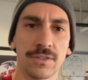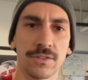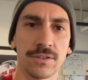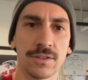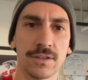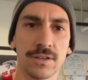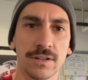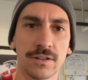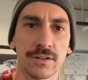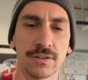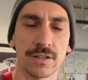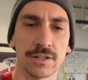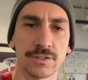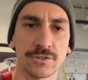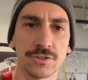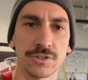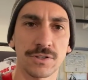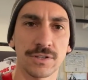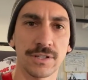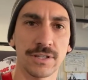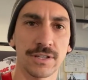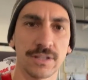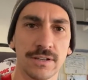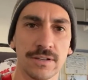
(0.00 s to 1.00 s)
the clutch
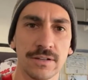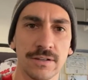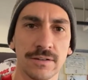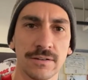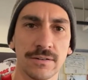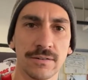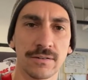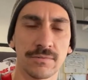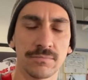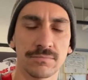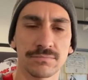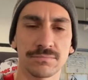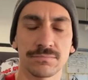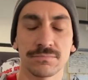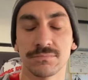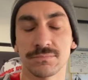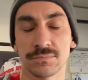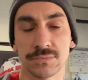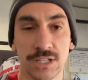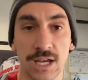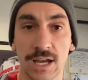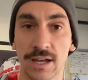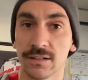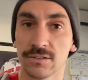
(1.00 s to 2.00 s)
leak
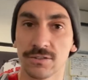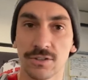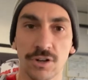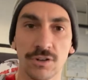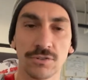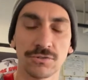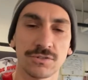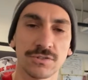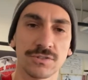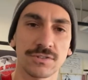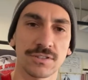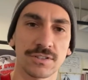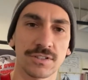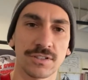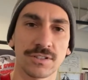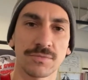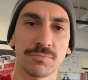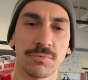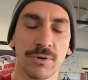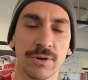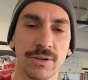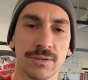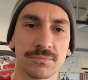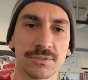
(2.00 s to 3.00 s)
diagnosed, at this
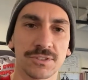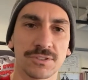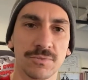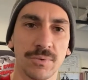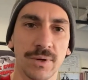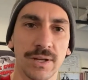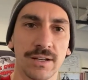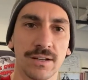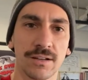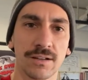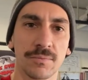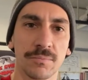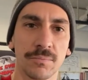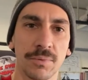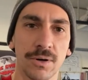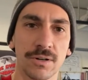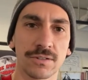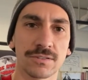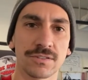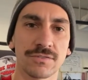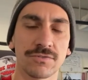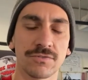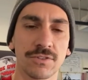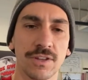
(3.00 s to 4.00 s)
point I'm just waiting on
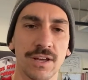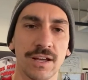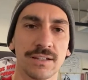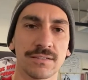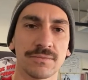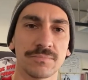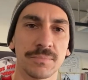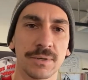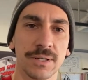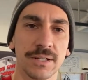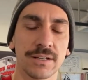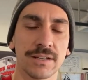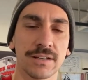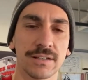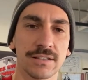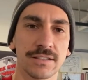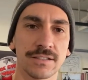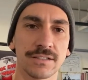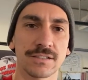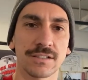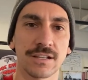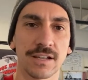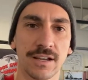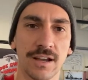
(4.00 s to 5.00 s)
parts for that, but at
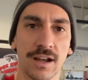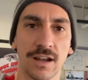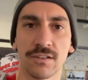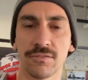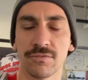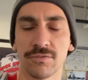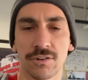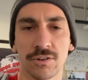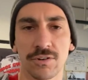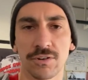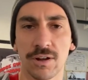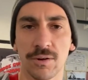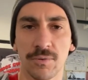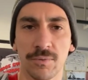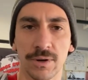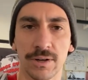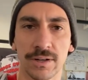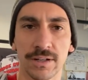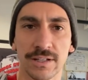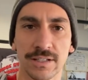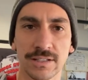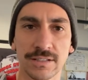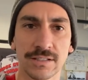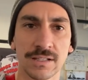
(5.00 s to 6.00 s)
least I kind of figured out what
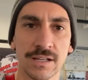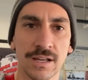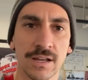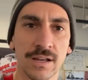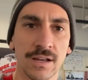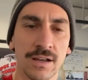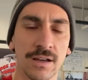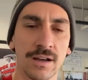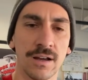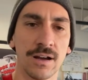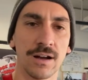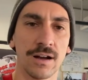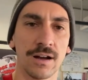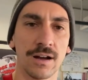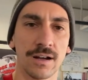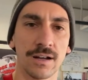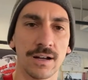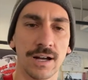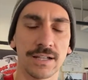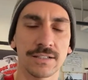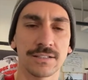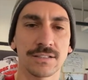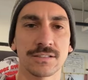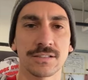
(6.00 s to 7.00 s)
it is.
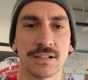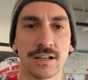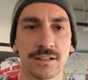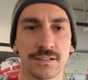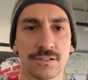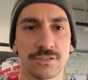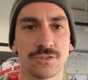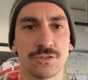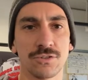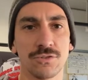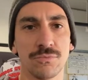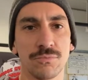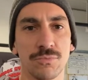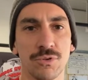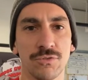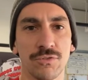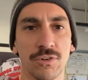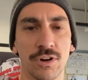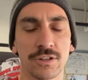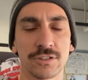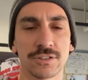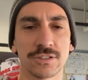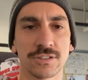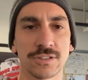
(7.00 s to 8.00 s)
I decided to move
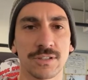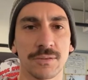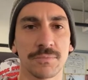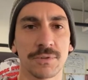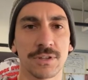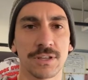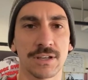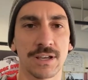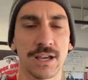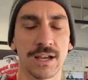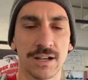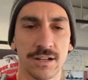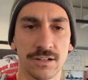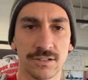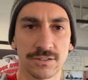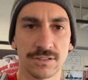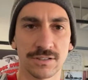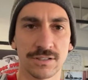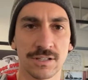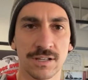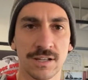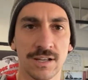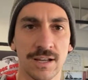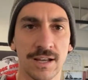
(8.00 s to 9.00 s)
on to something
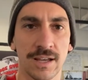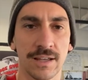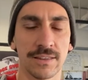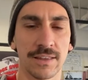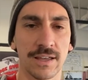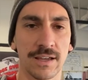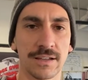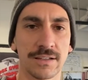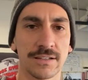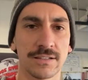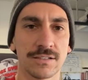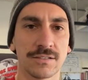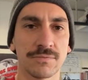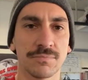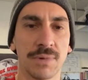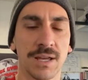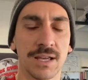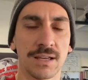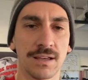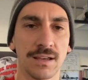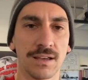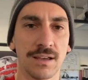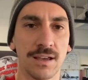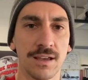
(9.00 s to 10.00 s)
else, and that is
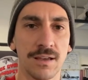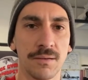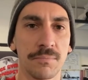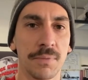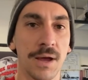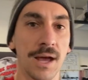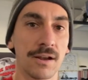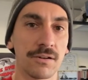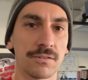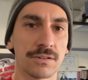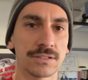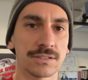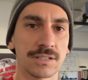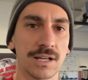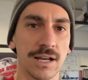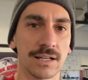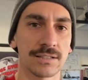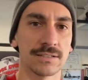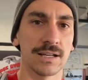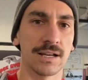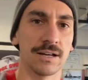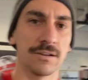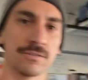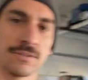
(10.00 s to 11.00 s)
making a battery tie down.